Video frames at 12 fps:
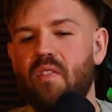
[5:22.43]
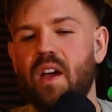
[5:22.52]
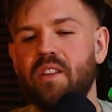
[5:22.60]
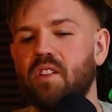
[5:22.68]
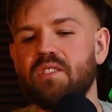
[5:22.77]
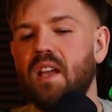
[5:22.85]

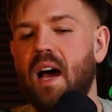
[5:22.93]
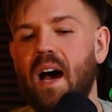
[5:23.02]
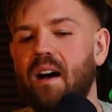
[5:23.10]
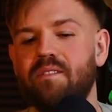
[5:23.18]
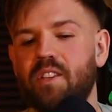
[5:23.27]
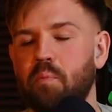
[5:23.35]
it doesn't
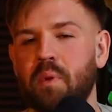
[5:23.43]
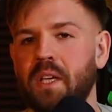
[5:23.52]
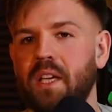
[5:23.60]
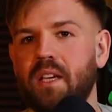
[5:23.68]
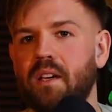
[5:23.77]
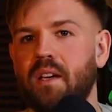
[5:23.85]
have to
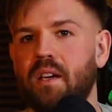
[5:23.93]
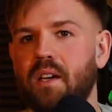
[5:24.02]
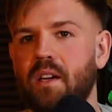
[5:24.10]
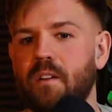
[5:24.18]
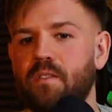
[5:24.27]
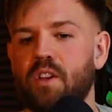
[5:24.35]
be
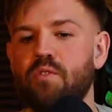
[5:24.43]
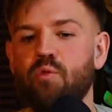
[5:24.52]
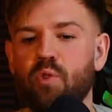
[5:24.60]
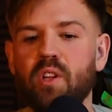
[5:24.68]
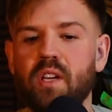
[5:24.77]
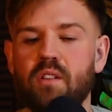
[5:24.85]
this
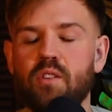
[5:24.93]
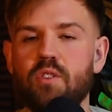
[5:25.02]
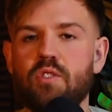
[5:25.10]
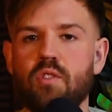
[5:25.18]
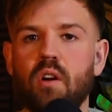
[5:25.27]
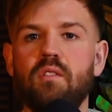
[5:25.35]
really
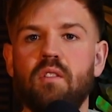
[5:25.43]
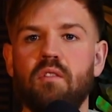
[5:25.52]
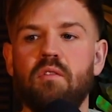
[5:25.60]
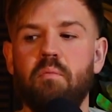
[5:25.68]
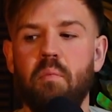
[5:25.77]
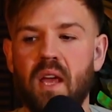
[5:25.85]

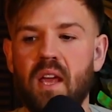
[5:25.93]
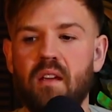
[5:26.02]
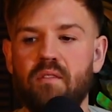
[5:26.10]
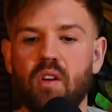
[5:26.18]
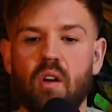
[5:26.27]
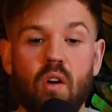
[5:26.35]
destructive
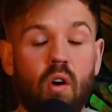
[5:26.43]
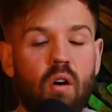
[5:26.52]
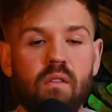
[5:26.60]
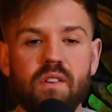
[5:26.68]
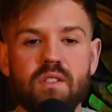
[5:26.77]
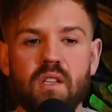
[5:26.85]
behavior.
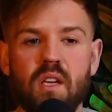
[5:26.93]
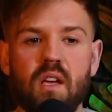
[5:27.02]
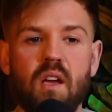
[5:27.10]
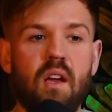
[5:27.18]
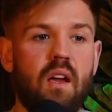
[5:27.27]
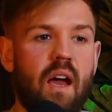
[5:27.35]
Obviously,
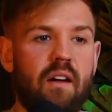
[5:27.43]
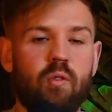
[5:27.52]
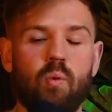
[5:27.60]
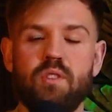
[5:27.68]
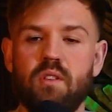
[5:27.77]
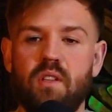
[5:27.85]

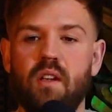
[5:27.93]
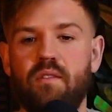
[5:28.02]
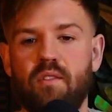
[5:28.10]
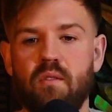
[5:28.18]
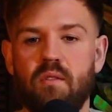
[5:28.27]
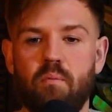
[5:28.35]
everyone's in
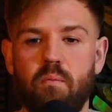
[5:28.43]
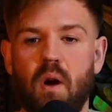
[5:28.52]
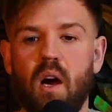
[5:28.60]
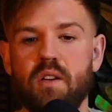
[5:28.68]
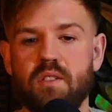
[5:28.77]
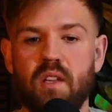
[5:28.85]
different
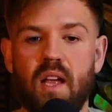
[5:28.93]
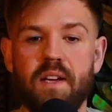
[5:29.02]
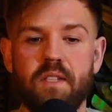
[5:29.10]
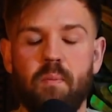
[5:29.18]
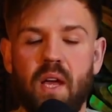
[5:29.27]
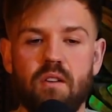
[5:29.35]
parts of that
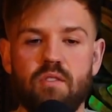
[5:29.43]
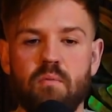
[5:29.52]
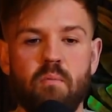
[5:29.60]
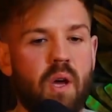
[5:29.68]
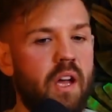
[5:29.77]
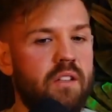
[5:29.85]

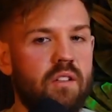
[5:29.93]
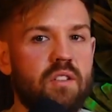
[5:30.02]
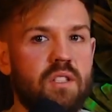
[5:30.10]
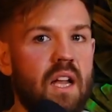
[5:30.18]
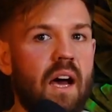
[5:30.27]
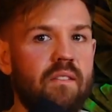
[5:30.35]
spectrum, but it
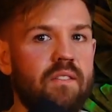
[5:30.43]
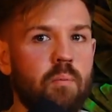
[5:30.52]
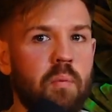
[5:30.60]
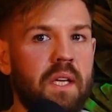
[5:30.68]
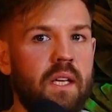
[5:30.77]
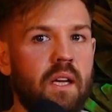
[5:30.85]
doesn't have to
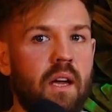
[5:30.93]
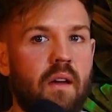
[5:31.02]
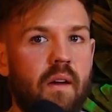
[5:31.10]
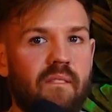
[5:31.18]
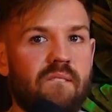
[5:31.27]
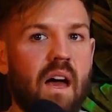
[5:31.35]
be
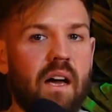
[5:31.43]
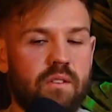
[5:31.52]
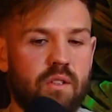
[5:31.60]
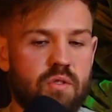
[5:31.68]
that